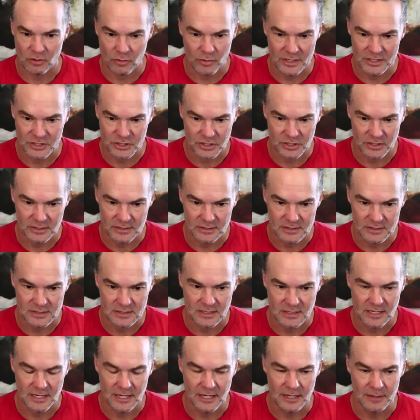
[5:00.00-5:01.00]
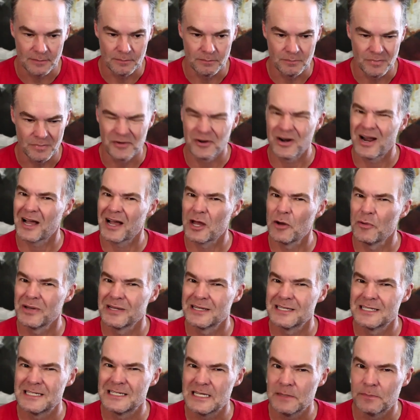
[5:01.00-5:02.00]
questions, but they're not
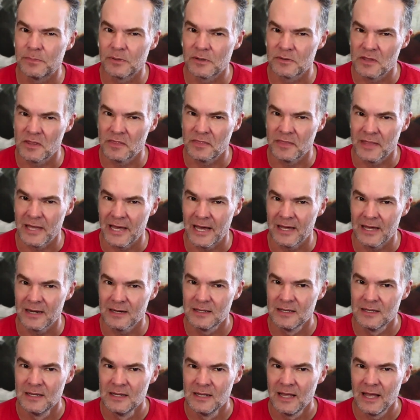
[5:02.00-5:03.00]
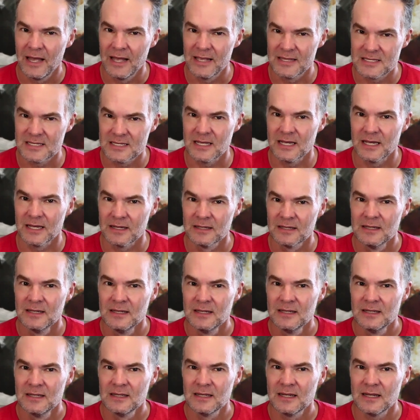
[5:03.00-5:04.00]
going deeper than that. It's a
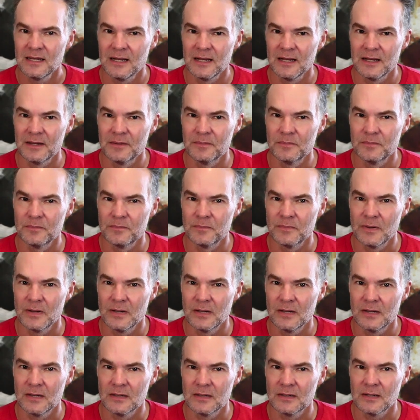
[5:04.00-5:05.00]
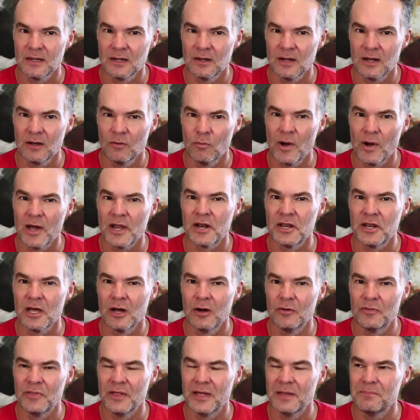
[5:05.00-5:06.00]
way to
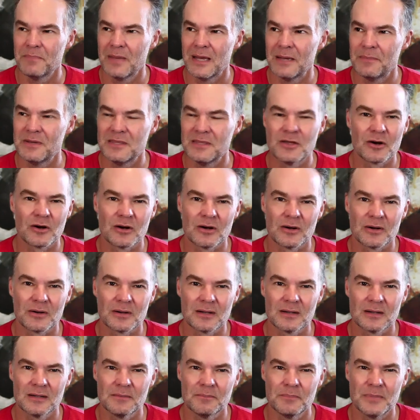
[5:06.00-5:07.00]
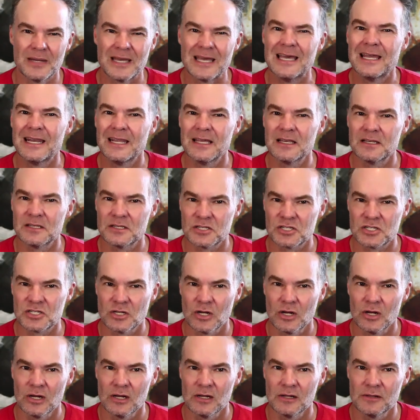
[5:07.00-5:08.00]
know that maybe they're beginning to
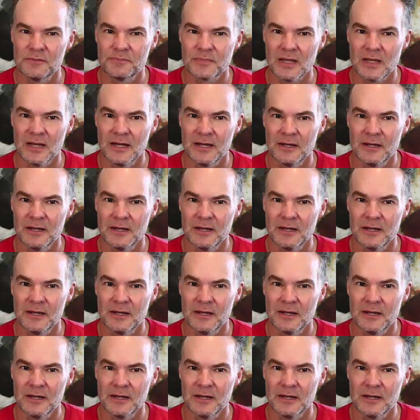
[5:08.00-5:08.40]
stall.